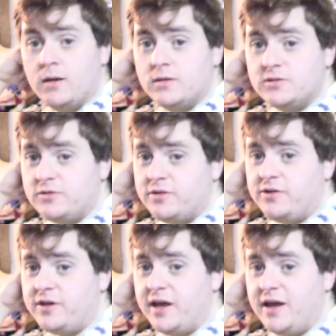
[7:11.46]
So there
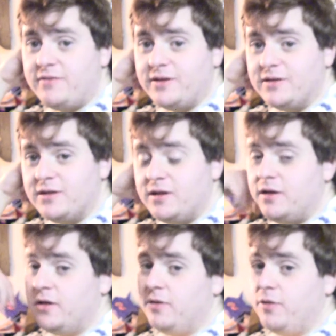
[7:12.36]
you have it.
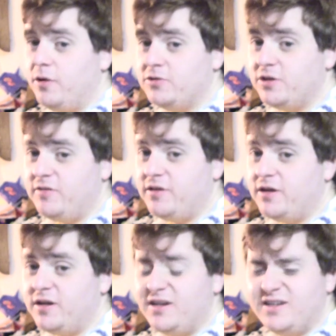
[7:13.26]
Those are
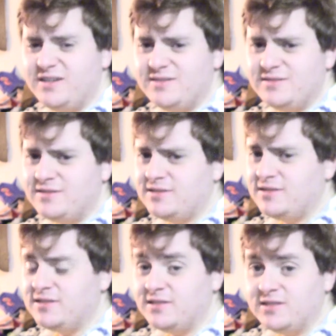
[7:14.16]
the
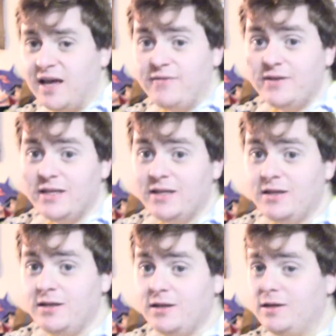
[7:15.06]

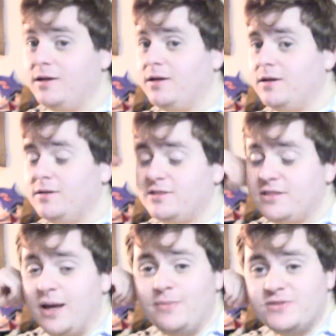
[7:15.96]
6
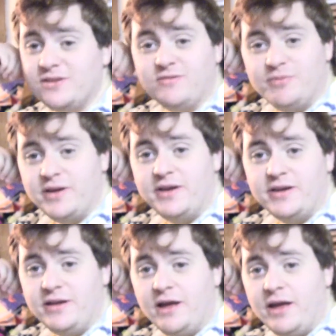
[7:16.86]
steps of
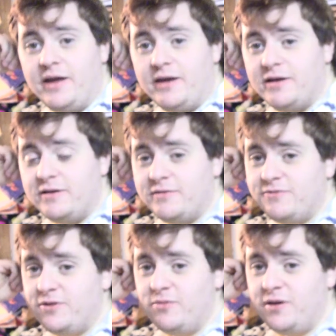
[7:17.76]
being a
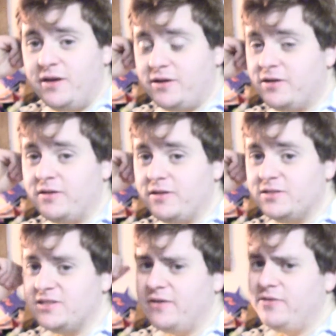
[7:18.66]
filmmaker. The
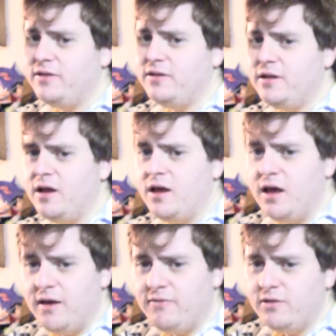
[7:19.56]

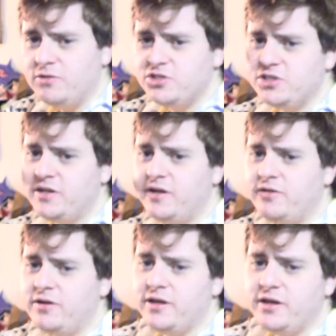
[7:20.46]
6
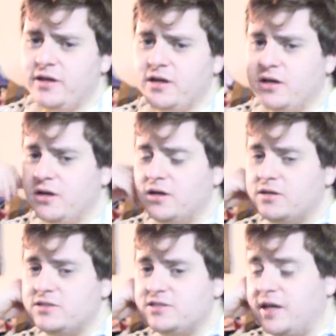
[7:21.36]
evolutionary
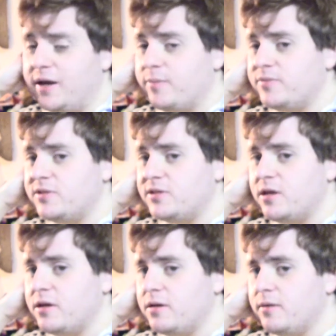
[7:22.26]
steps.
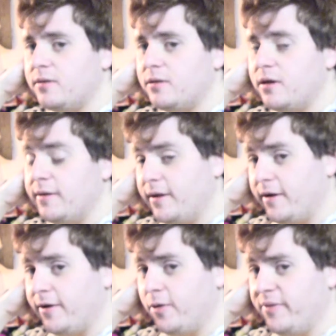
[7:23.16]

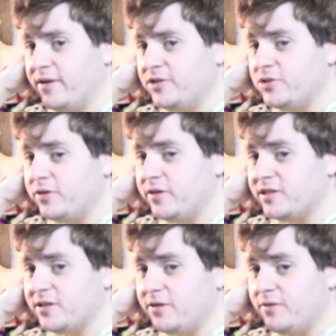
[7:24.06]
Now, I hope you enjoyed
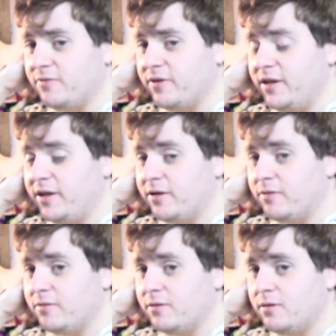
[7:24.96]
this little
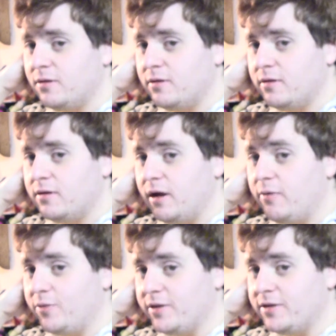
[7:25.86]
video. I
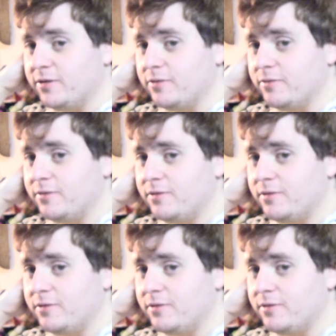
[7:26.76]
really do.